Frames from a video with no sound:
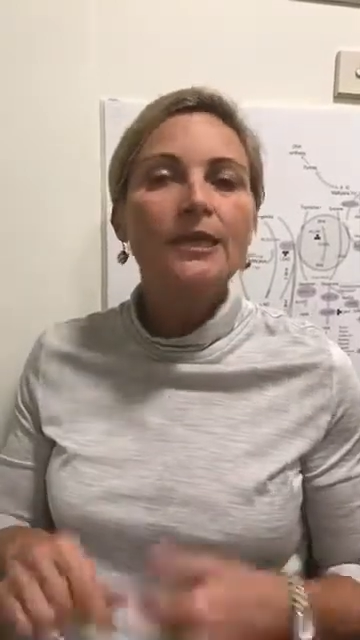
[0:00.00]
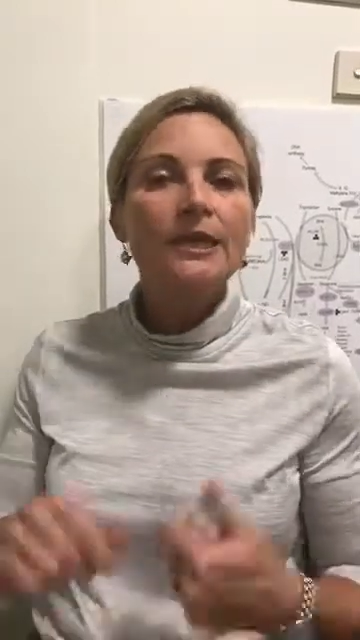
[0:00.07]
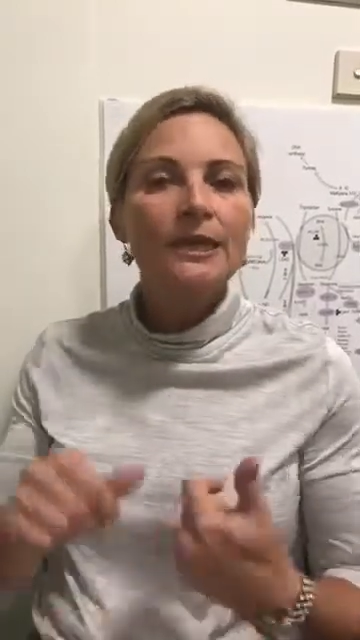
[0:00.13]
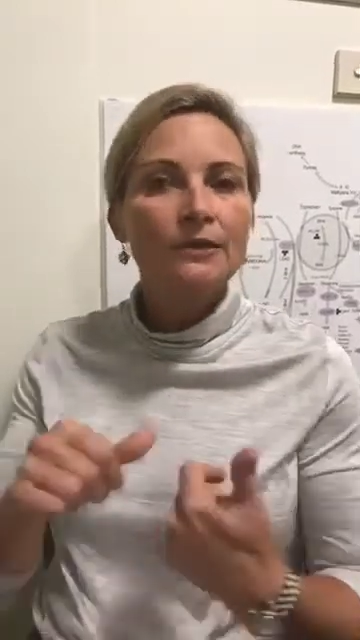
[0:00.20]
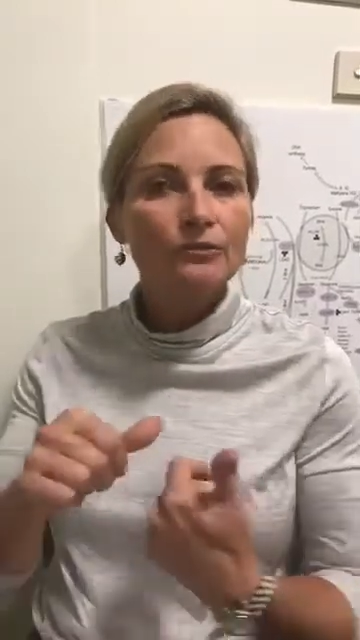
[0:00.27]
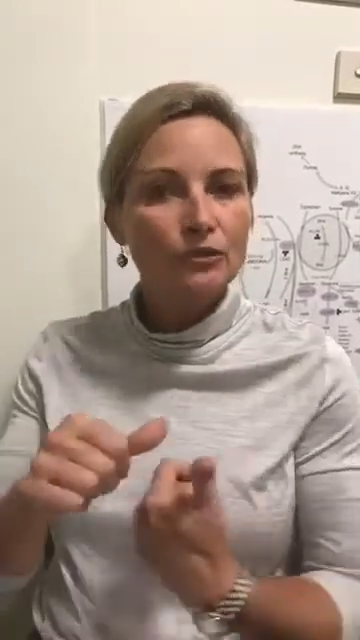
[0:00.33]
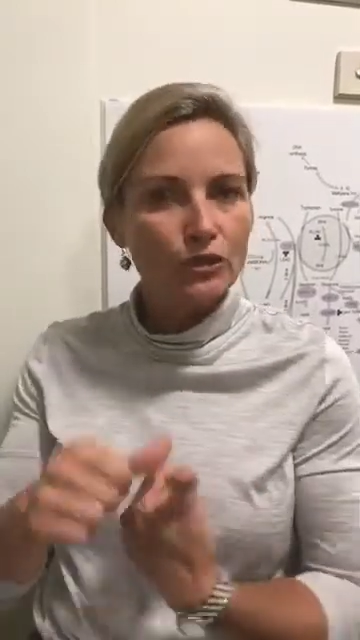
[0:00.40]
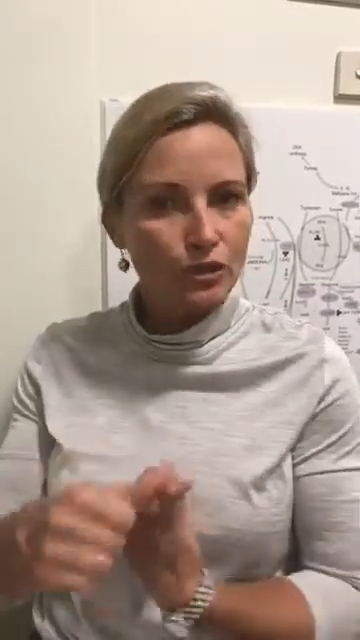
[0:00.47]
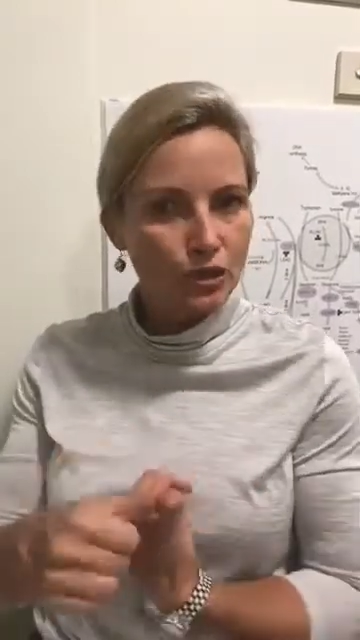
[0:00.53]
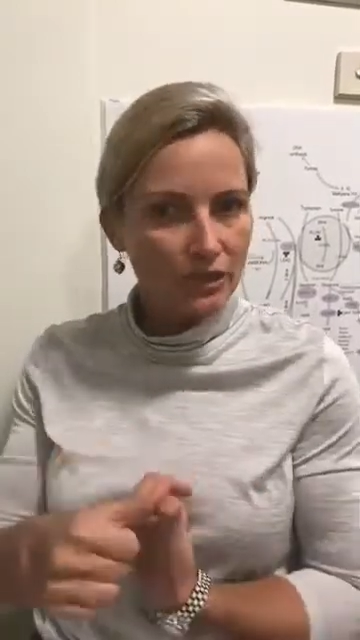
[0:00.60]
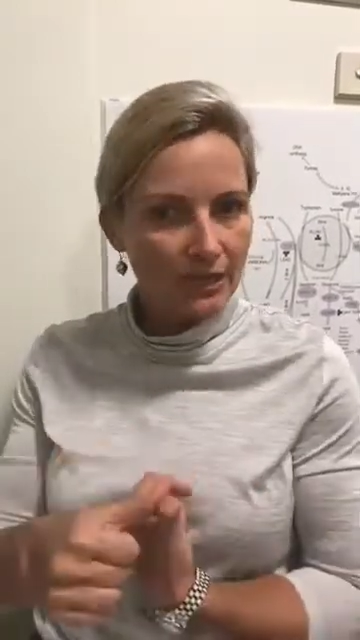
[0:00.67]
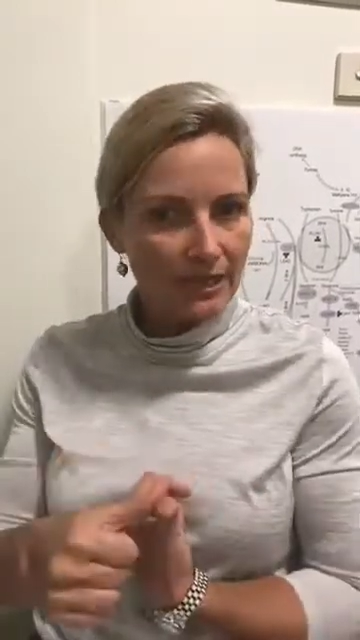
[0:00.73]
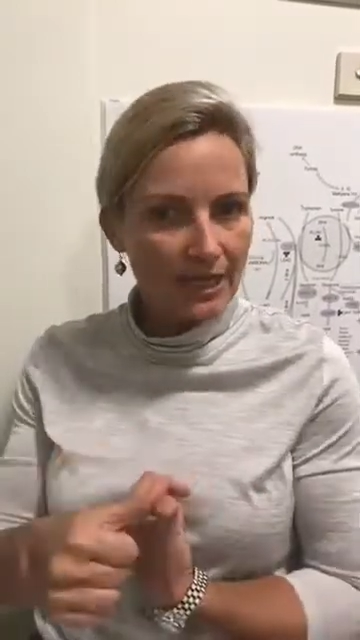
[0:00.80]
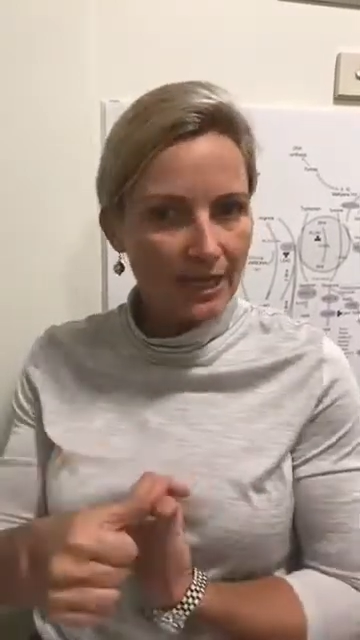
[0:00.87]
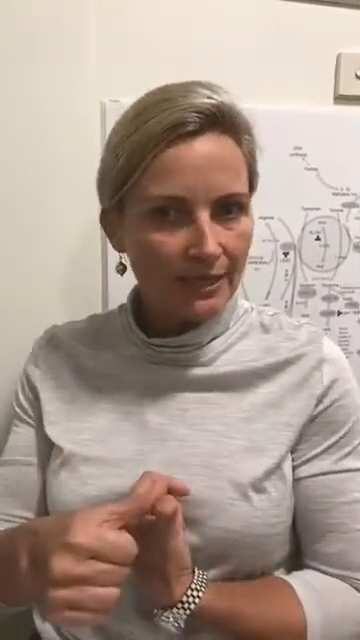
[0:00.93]
in
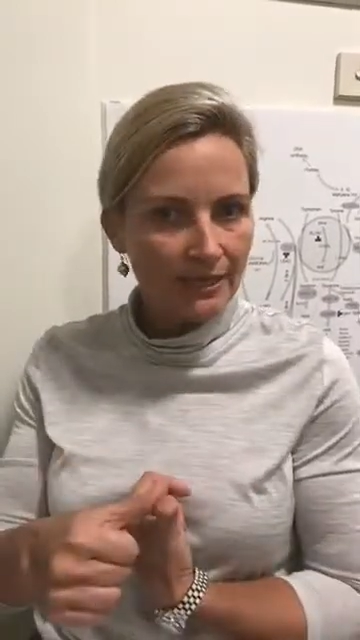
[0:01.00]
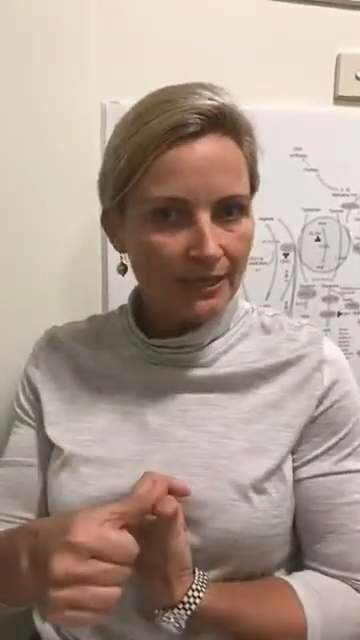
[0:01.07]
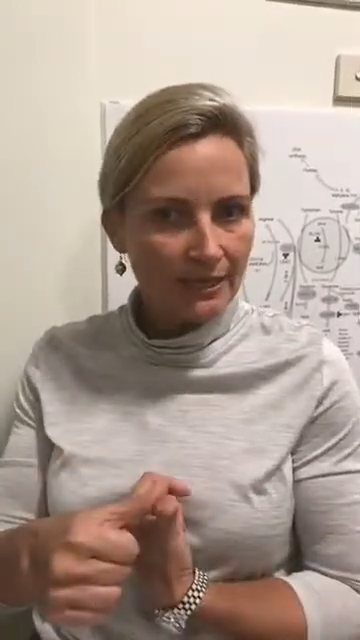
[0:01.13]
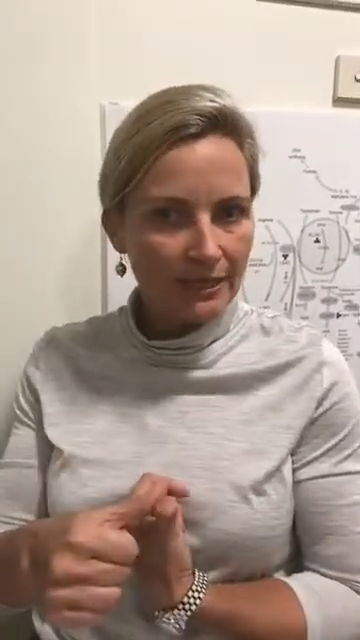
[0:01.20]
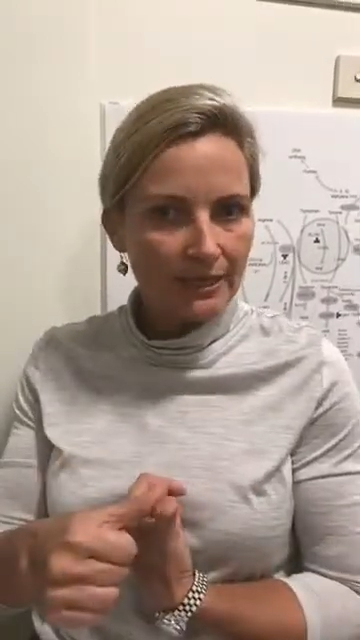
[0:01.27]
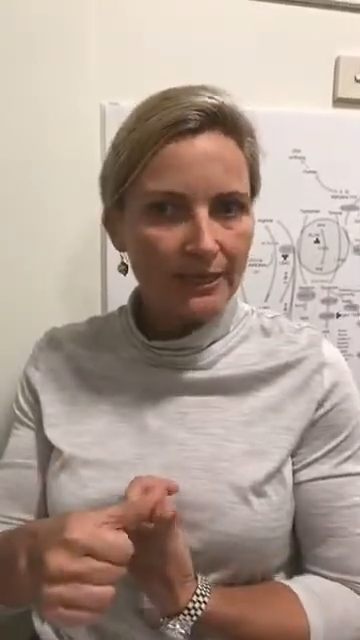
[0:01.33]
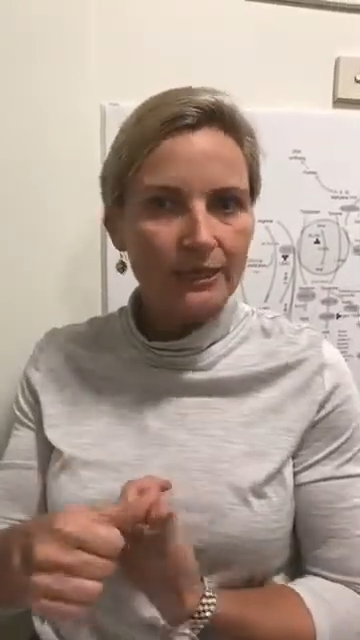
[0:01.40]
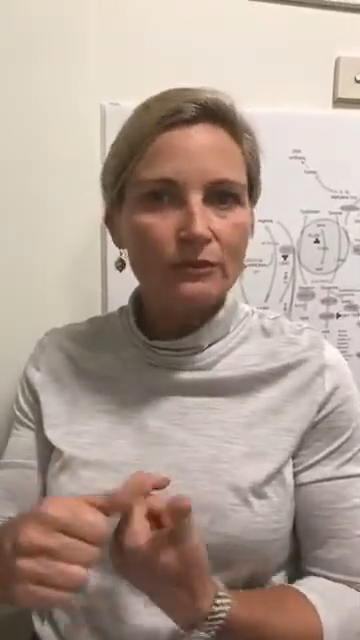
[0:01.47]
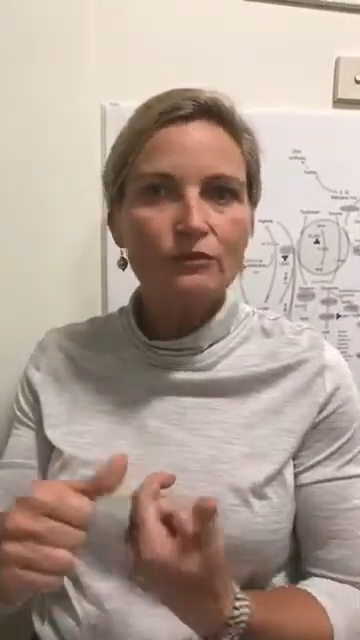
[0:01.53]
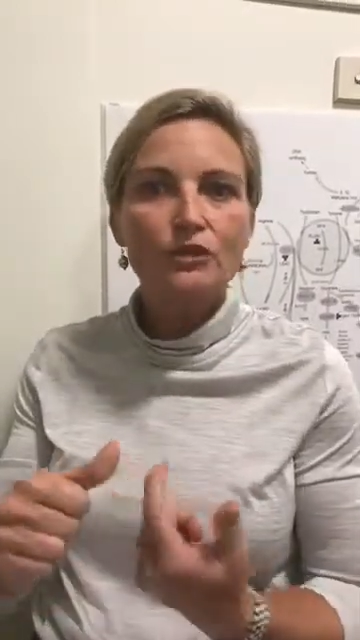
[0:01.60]
reducing acne, in